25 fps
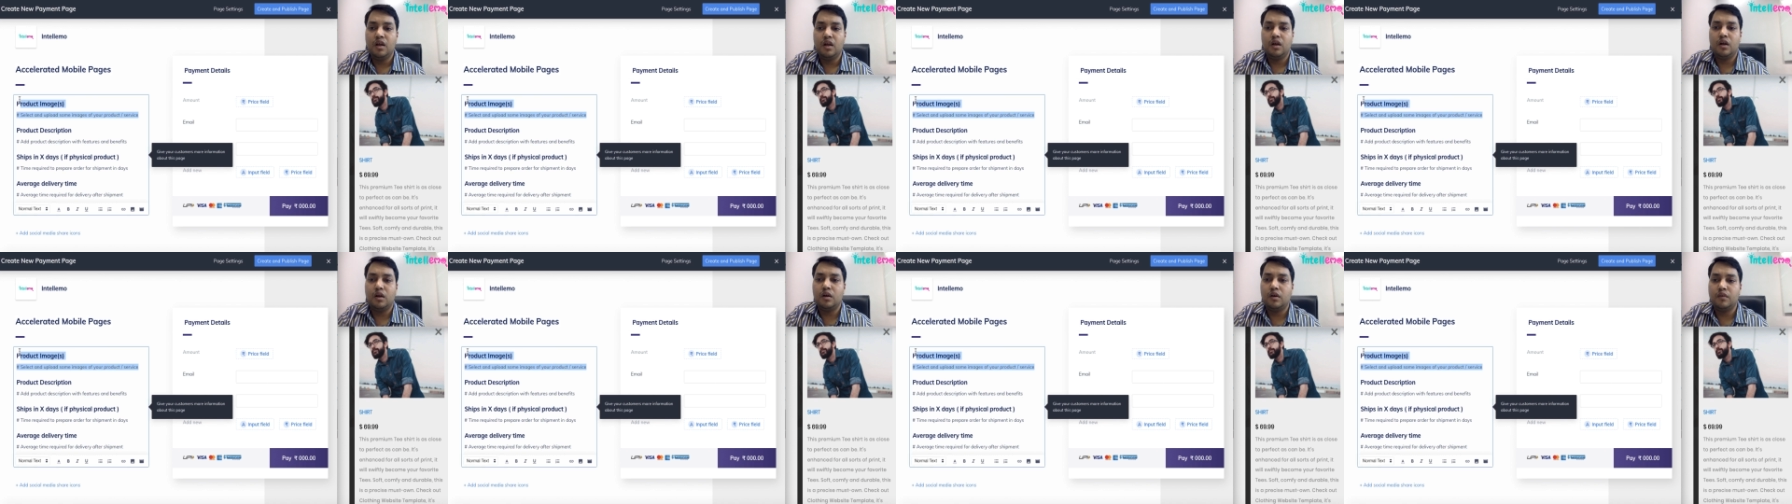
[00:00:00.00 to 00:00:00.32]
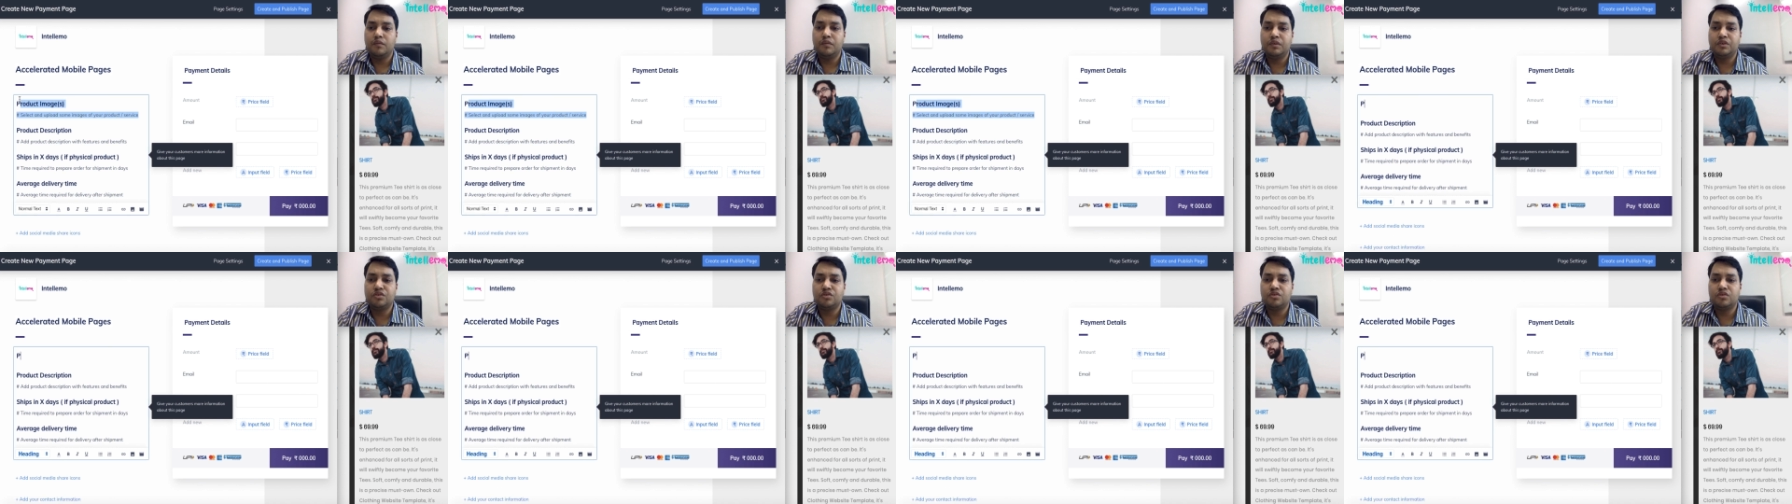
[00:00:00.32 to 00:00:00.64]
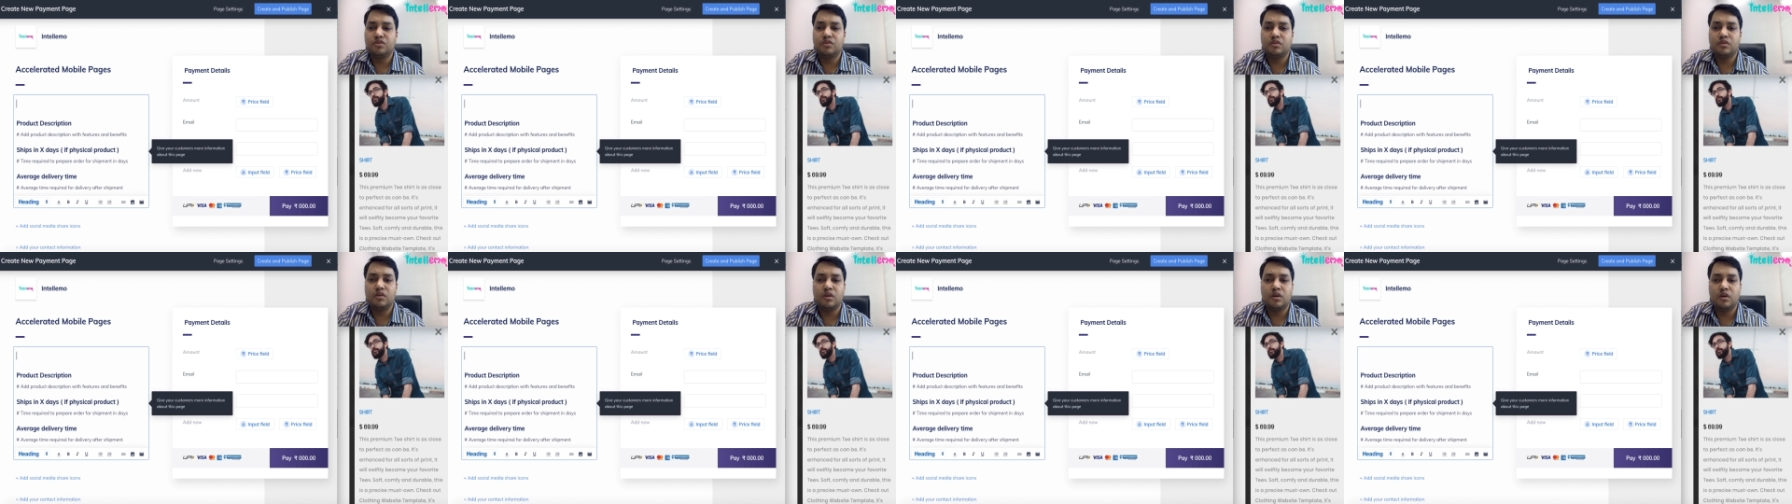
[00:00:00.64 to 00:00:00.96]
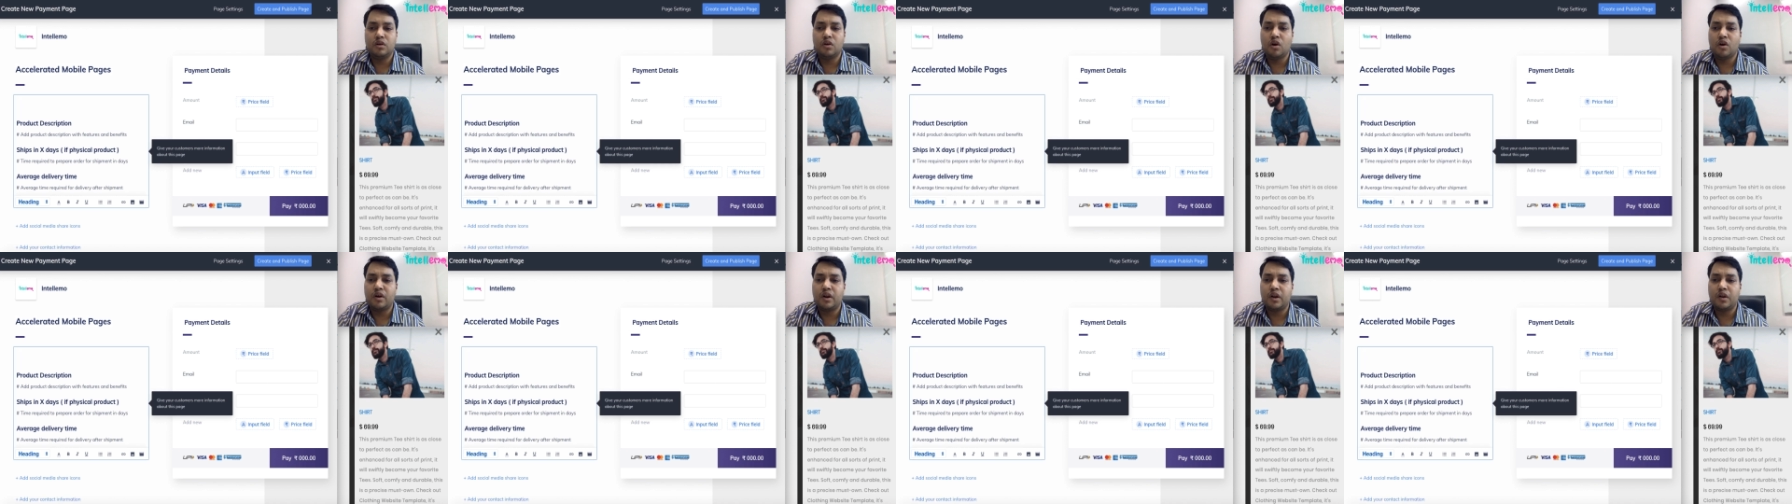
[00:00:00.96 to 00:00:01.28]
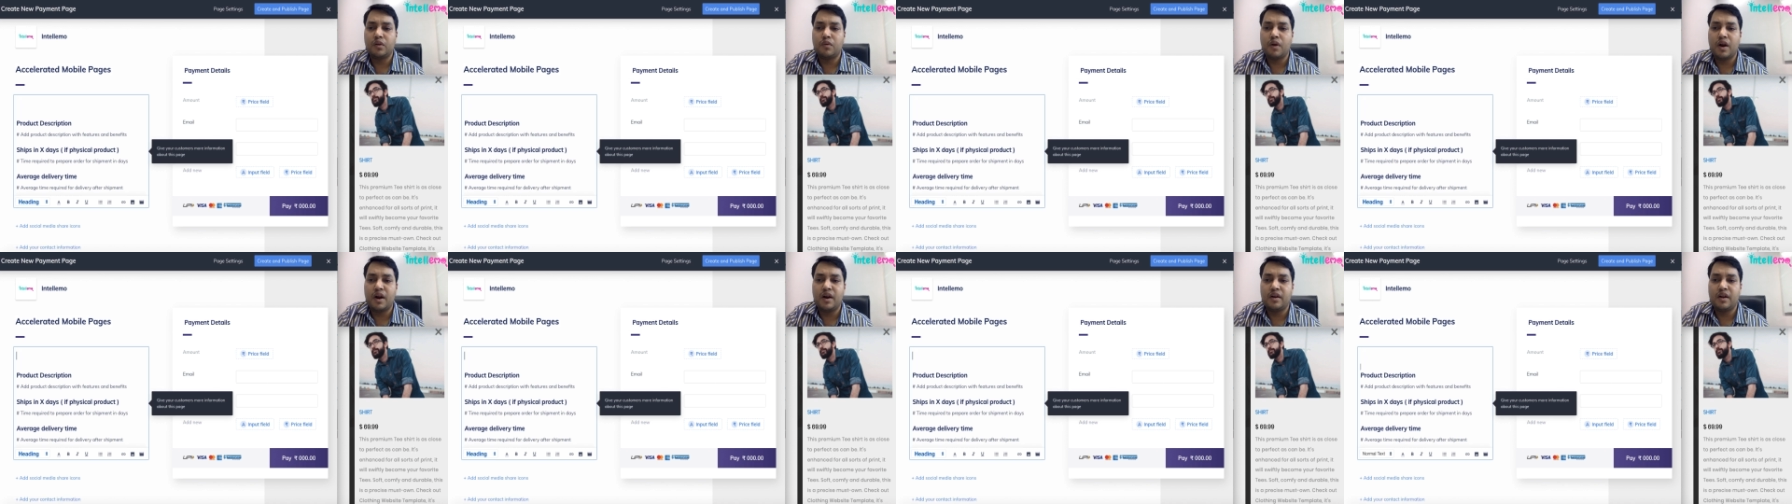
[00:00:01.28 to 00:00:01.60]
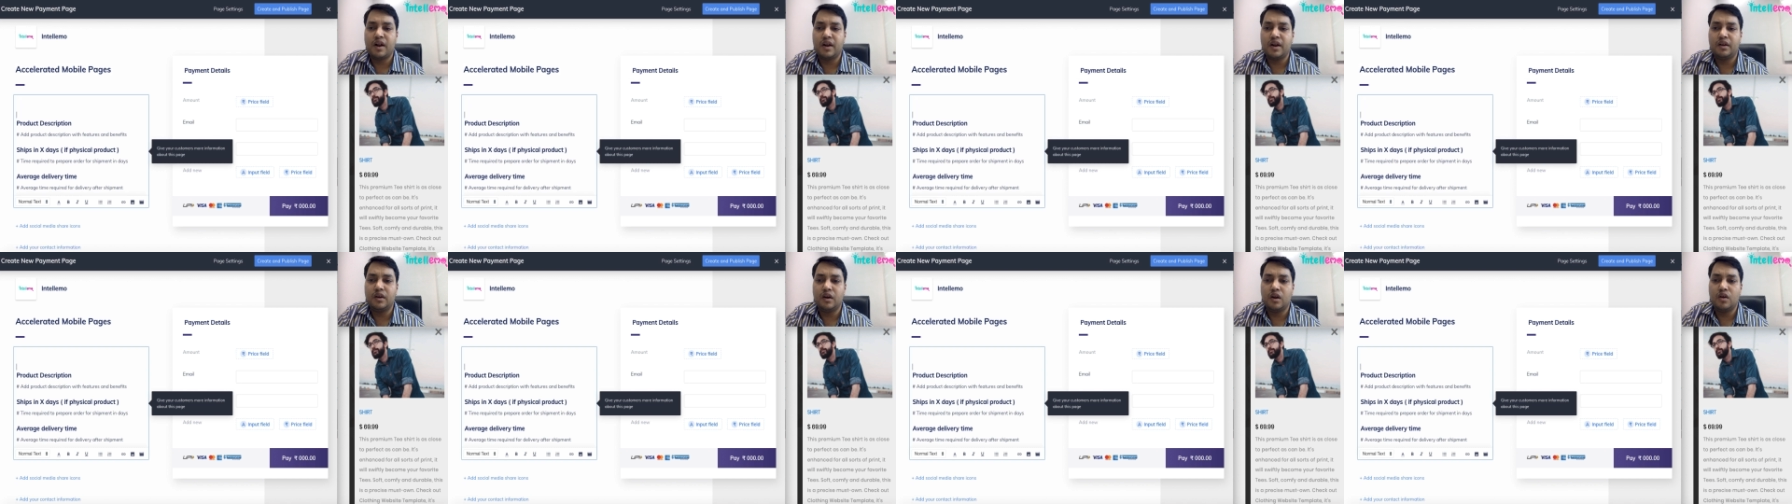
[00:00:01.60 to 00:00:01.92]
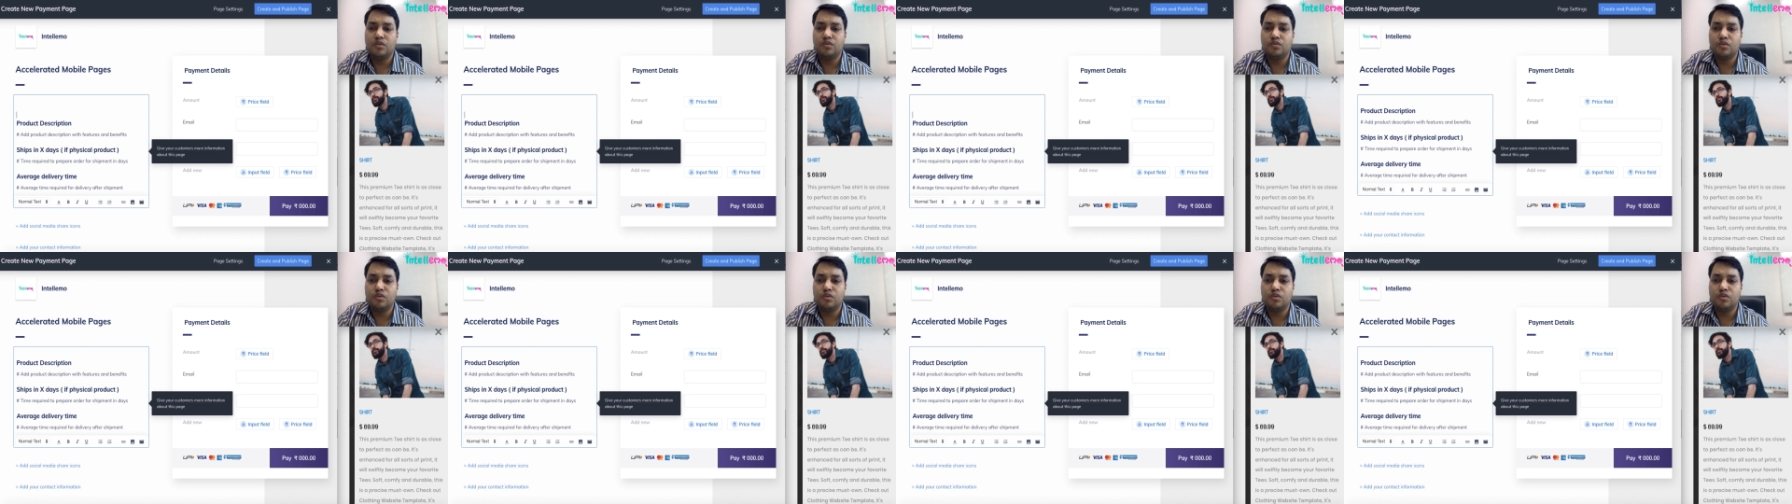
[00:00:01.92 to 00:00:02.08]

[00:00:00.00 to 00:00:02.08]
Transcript: uh, which is uh, not required right now